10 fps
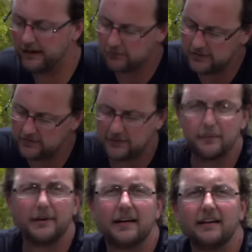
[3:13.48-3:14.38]
and
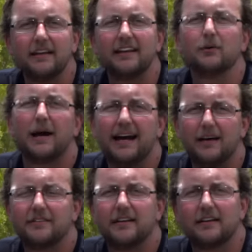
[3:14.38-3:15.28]
re-terminating into a
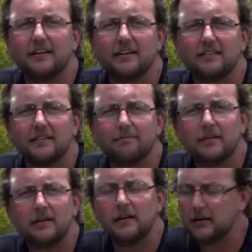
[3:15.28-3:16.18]
Haltech connector.
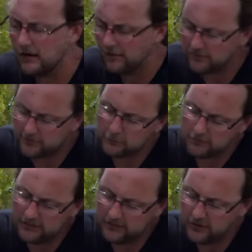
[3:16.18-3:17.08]
This is a
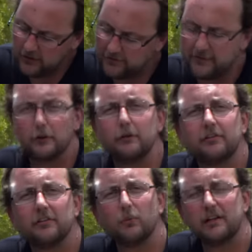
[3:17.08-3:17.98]
really nice
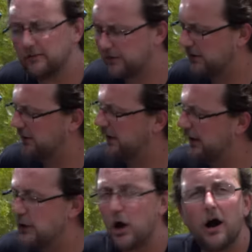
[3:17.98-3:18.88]
solution when you've got
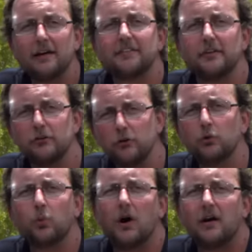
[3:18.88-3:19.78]
a nice
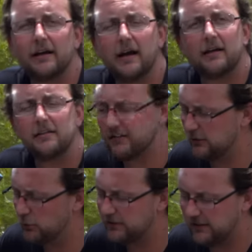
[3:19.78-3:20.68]
new wiring harness
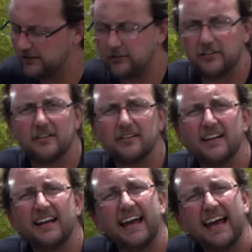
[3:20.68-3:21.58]
in good condition,
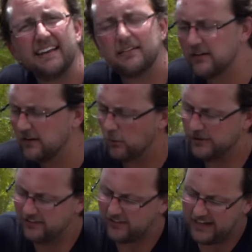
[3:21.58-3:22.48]
and
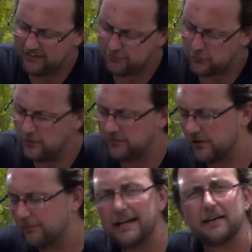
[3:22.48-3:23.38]
when you don't have room
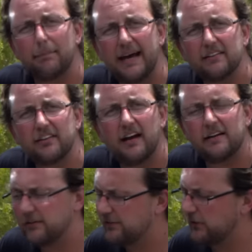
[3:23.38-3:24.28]
to make a patch
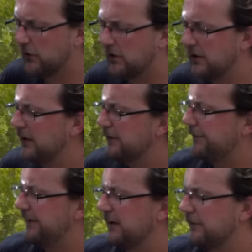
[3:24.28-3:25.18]
harness or
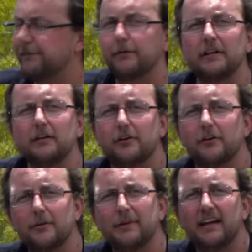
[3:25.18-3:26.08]
fit a fully
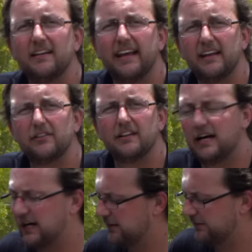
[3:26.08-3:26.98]
terminated engine
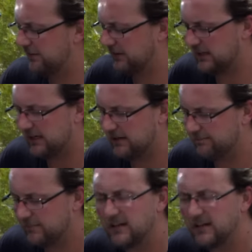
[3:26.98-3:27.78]
harness to the car.